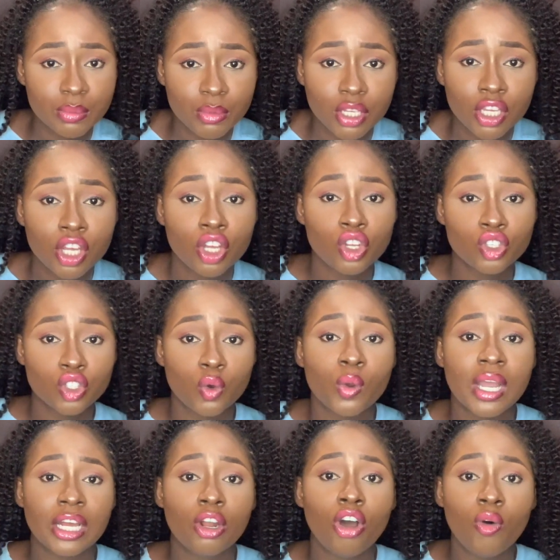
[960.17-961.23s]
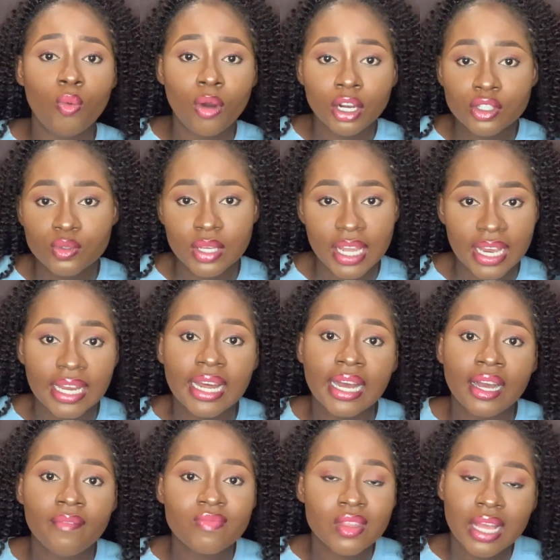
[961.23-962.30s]
me, so we can all work together
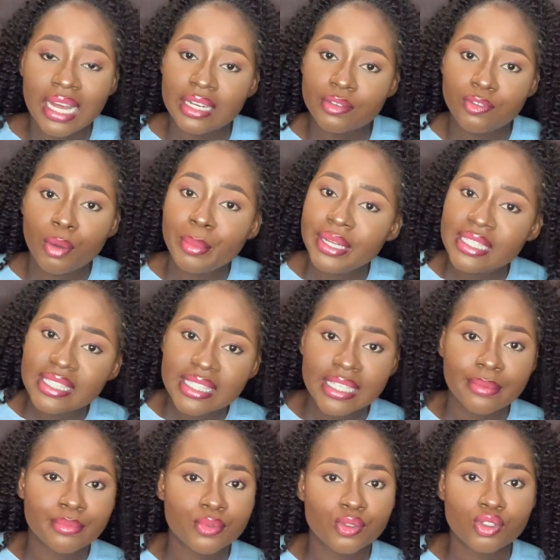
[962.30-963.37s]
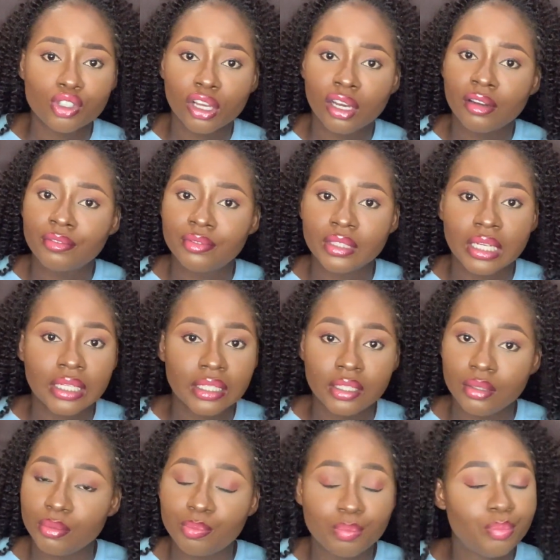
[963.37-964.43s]
and form a team to solve
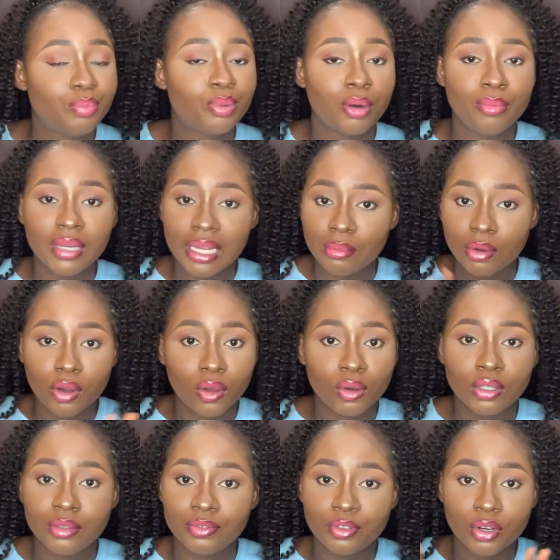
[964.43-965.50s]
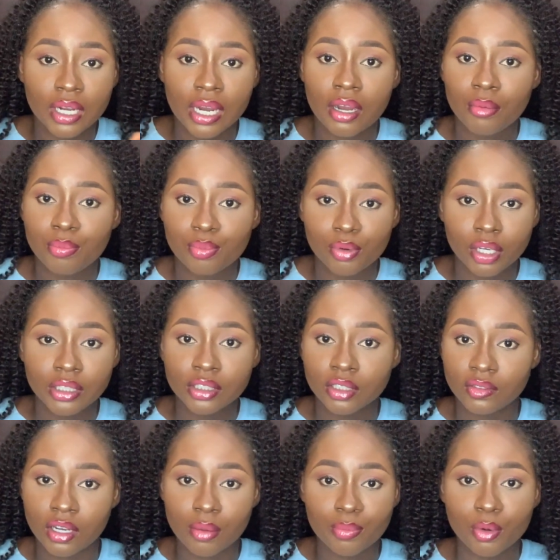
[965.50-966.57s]
the problem or the focal point
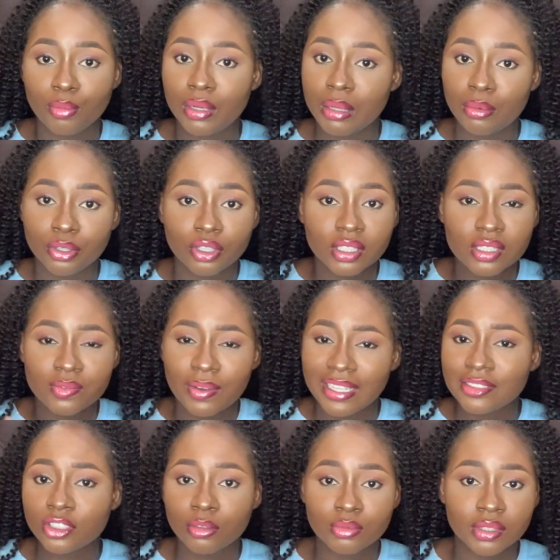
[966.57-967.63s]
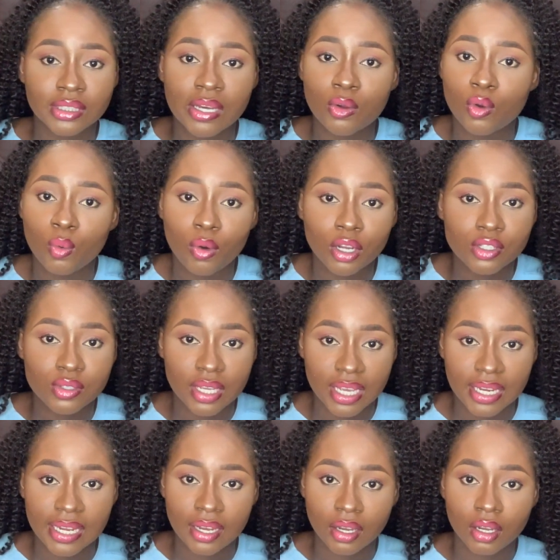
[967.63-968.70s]
of our problem, or just find something that we work
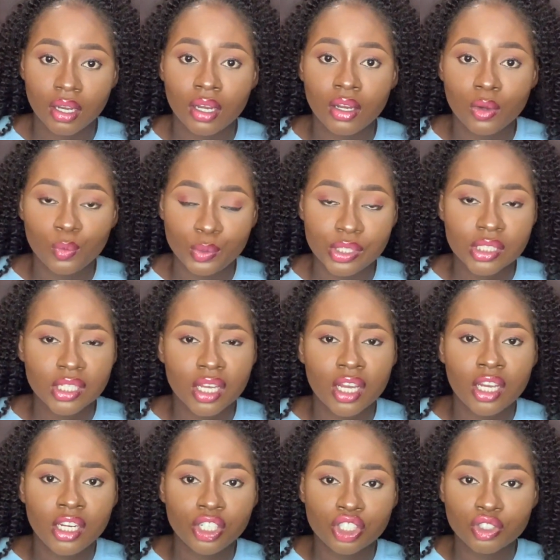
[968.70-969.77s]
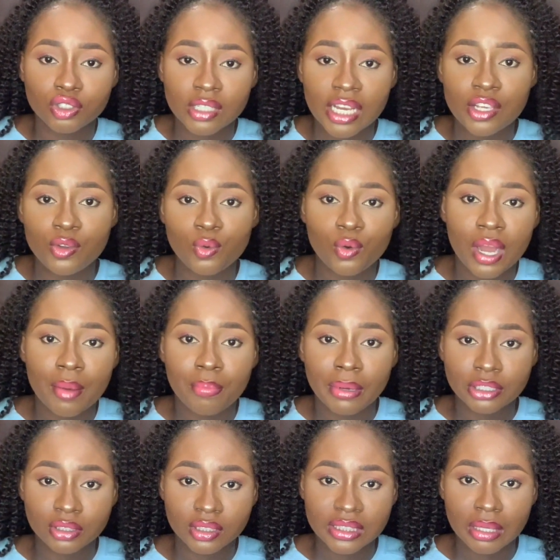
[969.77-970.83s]
together with. You should know that you are
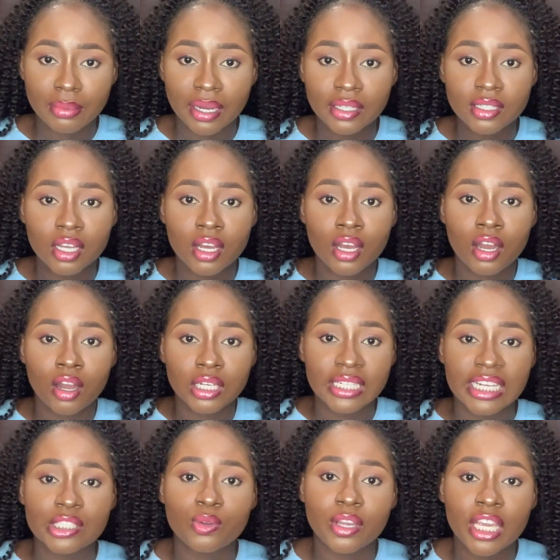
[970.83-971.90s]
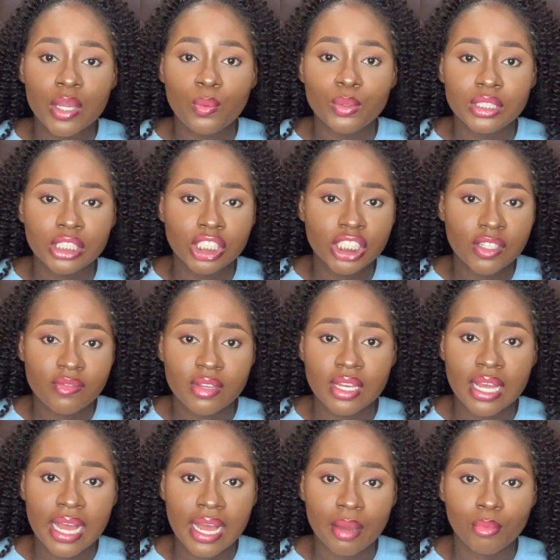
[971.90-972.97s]
passionate about networking with the
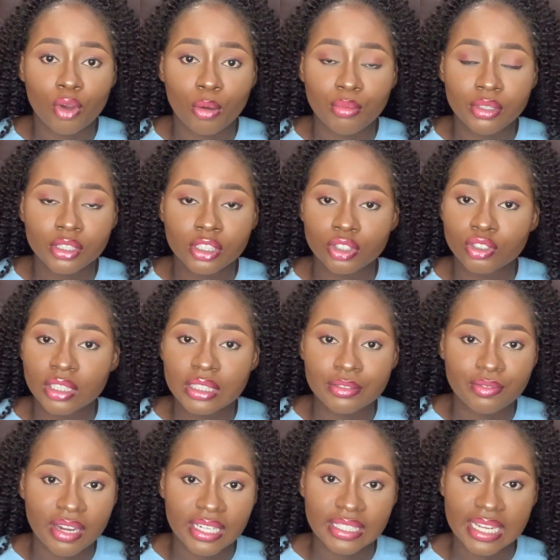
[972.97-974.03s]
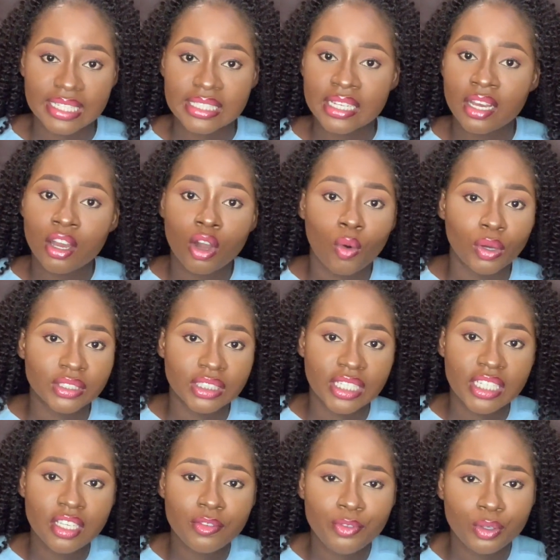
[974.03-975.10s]
Chevening community, not the fact that once they
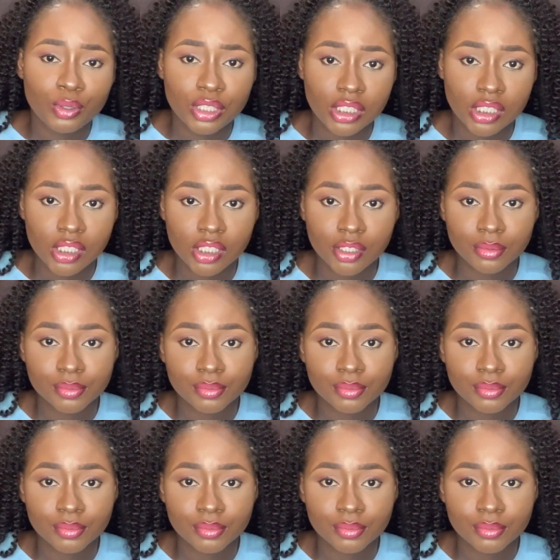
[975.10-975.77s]
give you the